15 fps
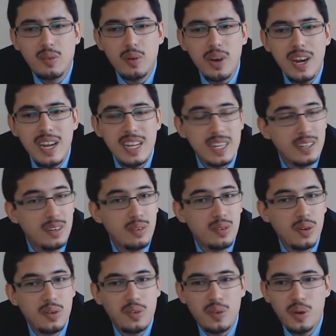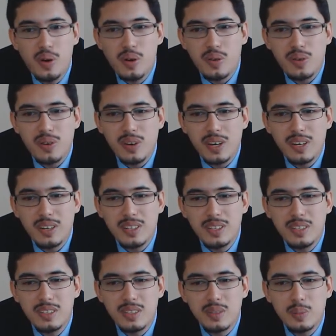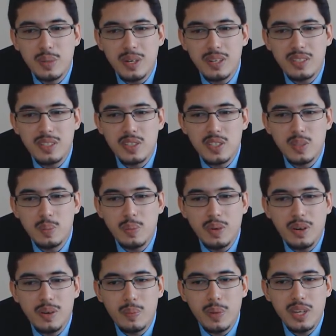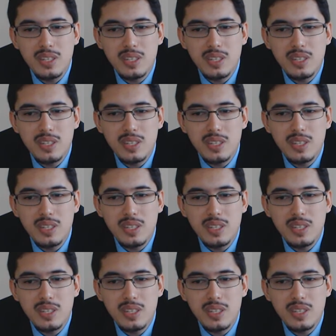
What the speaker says: 3 for 4th, quite an unusual passing spot.